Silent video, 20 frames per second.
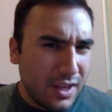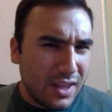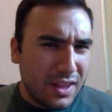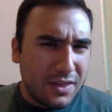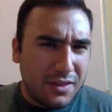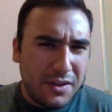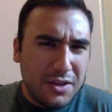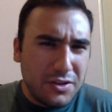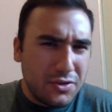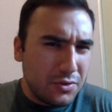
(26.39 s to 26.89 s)

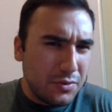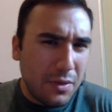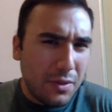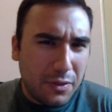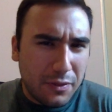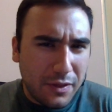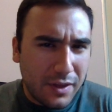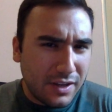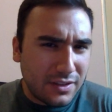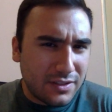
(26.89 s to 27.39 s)
These are the
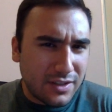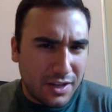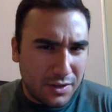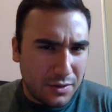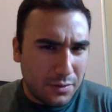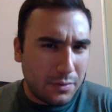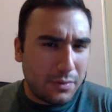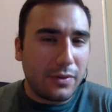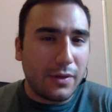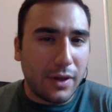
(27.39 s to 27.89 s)
things that
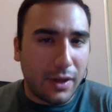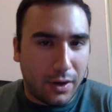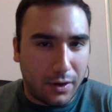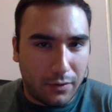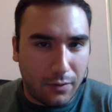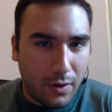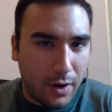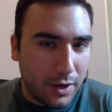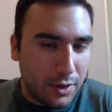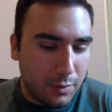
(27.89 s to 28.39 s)
you think,
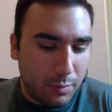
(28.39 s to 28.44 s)
right?